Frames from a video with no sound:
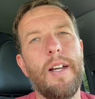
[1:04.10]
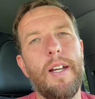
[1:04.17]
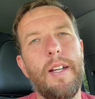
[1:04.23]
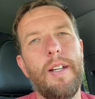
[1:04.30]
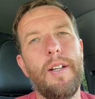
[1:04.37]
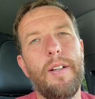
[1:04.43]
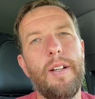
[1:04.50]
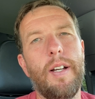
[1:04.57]

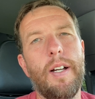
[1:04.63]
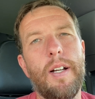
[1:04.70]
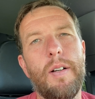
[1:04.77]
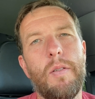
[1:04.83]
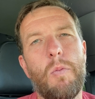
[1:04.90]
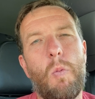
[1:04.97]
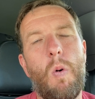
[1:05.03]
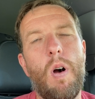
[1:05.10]

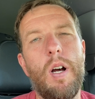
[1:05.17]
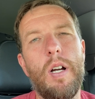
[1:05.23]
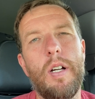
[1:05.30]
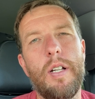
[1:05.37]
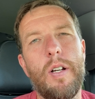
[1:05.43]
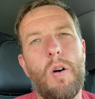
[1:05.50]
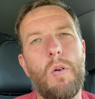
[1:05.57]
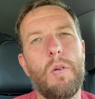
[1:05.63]

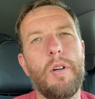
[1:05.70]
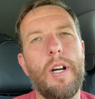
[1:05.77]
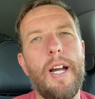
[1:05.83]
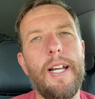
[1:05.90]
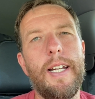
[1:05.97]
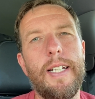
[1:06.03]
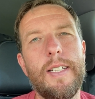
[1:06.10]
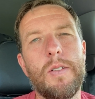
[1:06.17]
an older
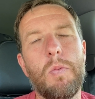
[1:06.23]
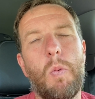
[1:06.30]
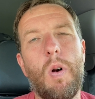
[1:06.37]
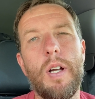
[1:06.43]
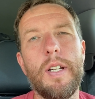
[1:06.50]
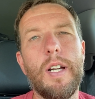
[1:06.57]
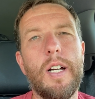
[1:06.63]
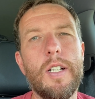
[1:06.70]
80s
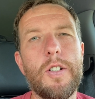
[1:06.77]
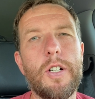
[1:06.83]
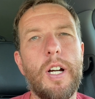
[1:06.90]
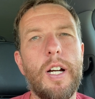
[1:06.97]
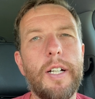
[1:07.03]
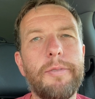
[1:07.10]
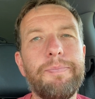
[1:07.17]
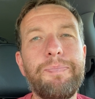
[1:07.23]
1-ton
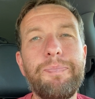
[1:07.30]
truck.